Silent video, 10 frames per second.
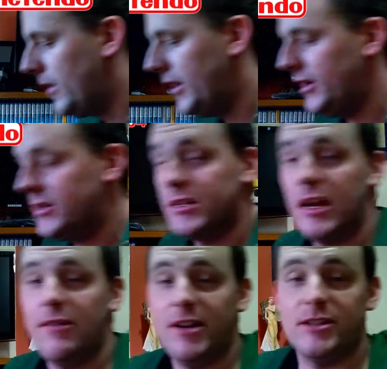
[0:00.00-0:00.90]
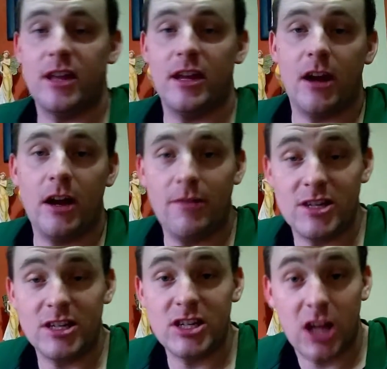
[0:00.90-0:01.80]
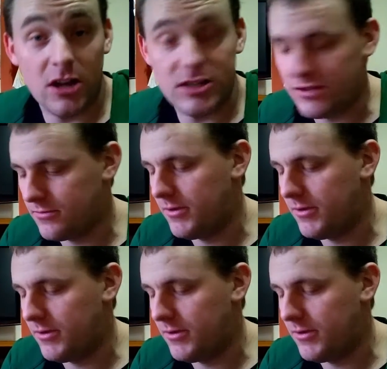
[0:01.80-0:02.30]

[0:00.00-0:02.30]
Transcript: the series that I originally started